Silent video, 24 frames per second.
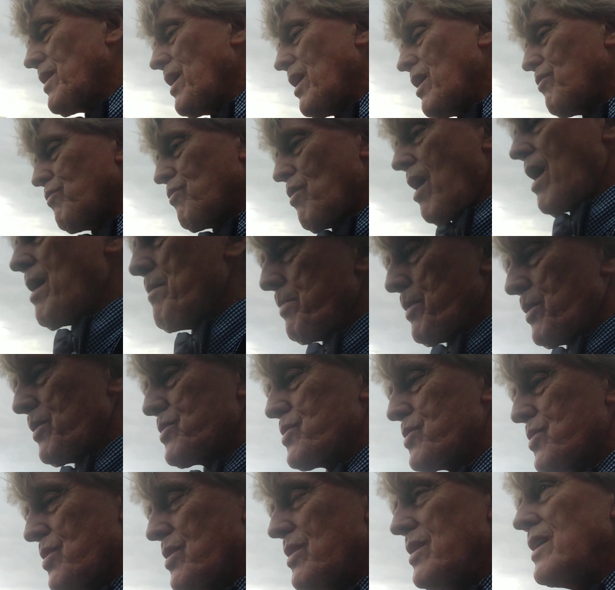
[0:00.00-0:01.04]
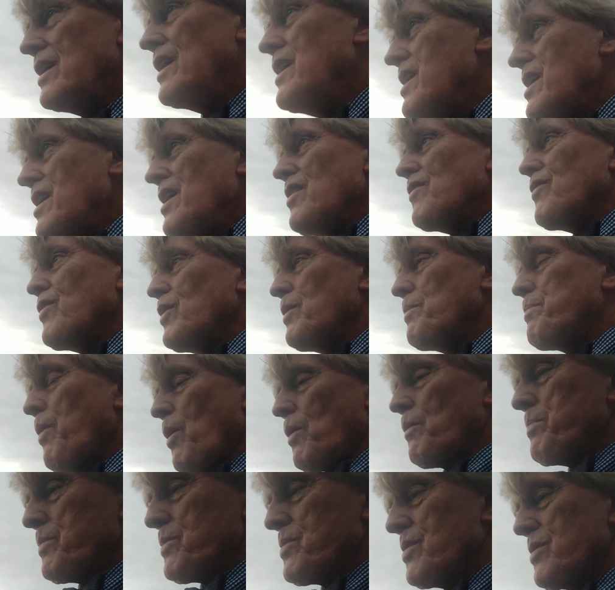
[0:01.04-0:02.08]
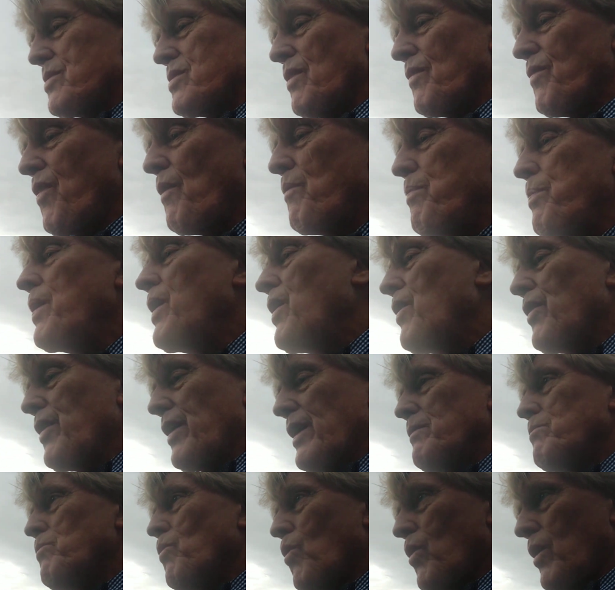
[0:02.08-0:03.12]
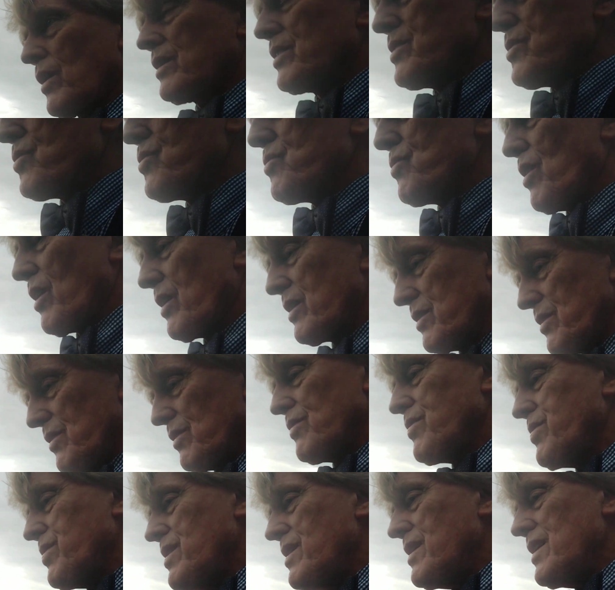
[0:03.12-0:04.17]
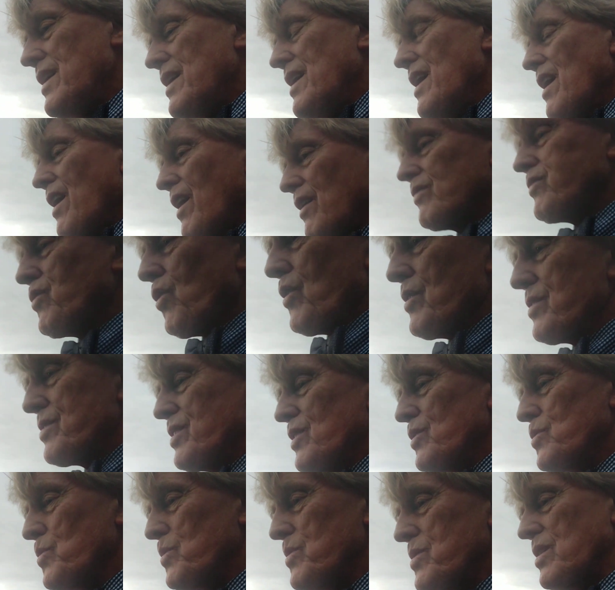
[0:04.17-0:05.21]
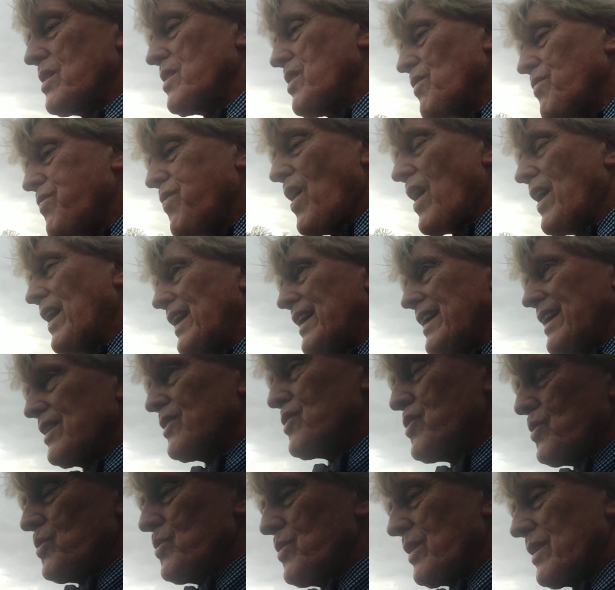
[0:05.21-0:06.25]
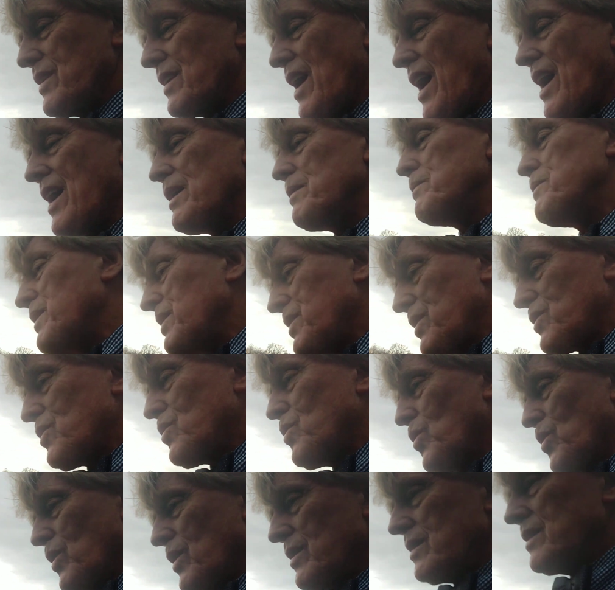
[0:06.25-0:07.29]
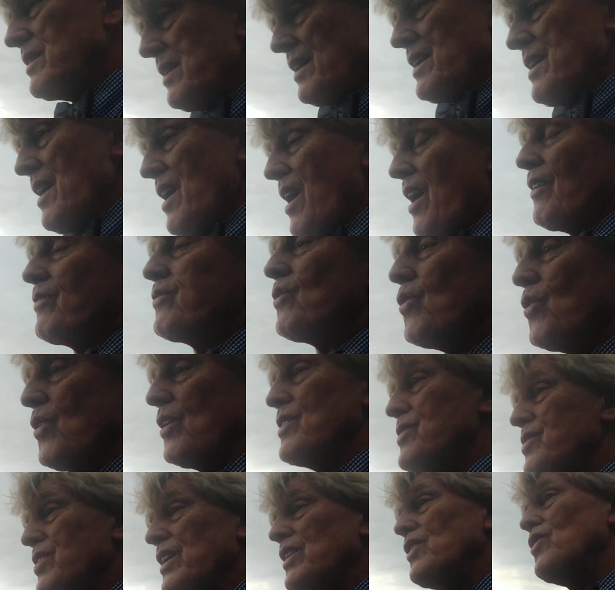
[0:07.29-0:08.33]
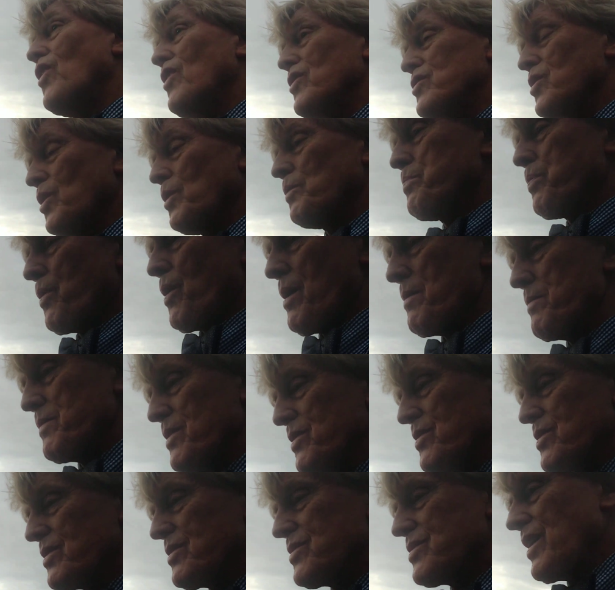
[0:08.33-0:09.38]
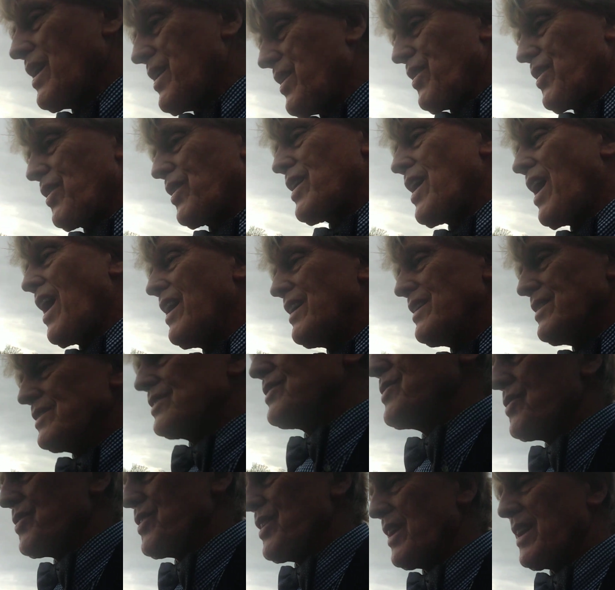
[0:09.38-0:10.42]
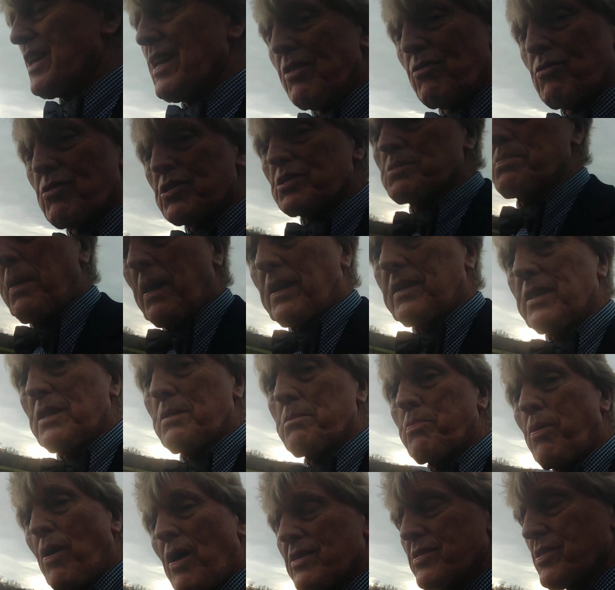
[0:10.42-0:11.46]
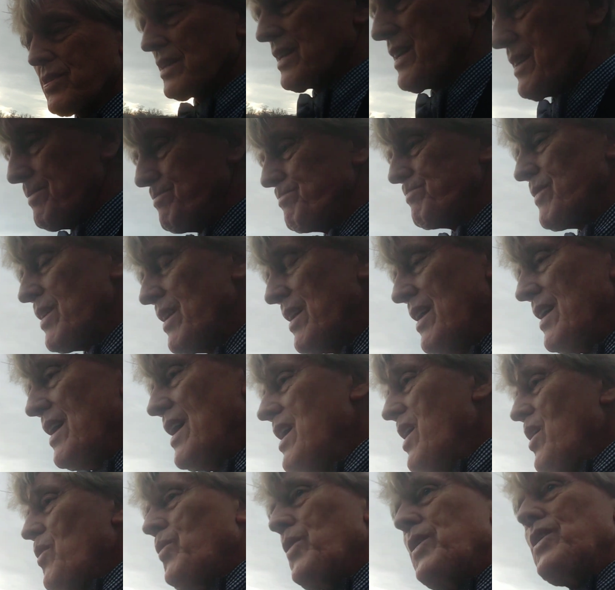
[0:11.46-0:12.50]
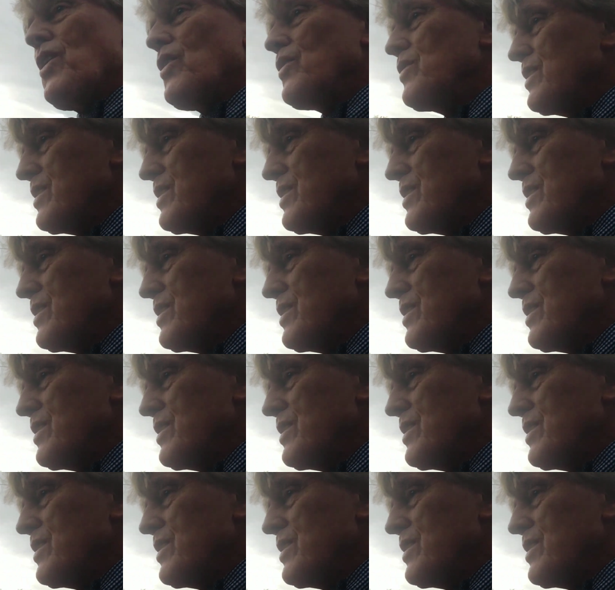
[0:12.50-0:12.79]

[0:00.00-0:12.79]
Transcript: um, Roberts for the purposes of appearing more constructive. Of course, this was a defining issue that got him on the court. Of course, he also promised Senator Collins that he respected precedent. We know